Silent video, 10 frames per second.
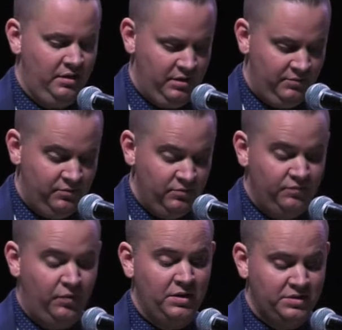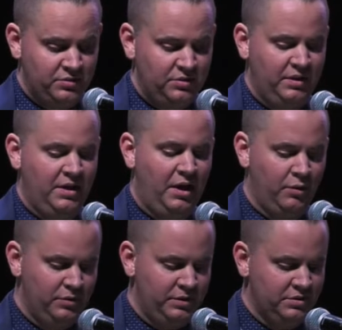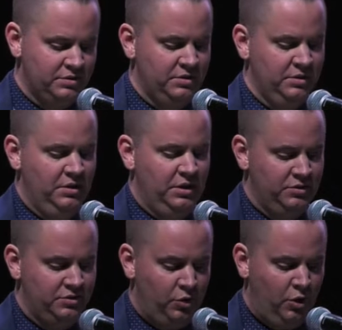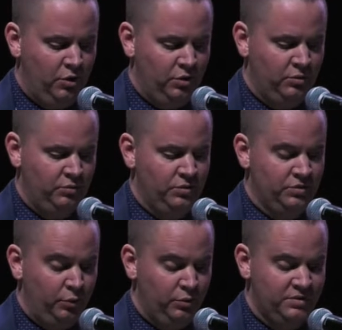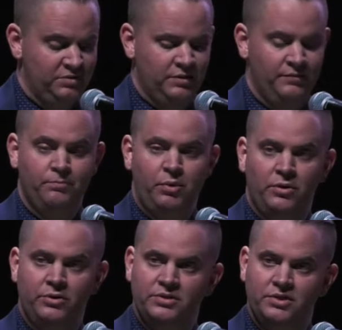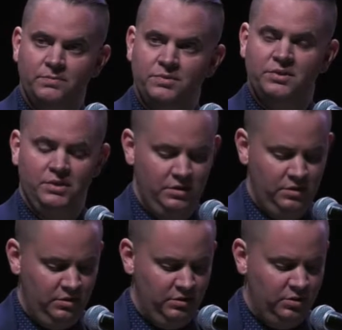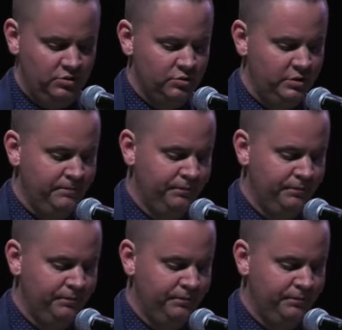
and fostering outreach in strong, results-driven partnerships in Indian Country.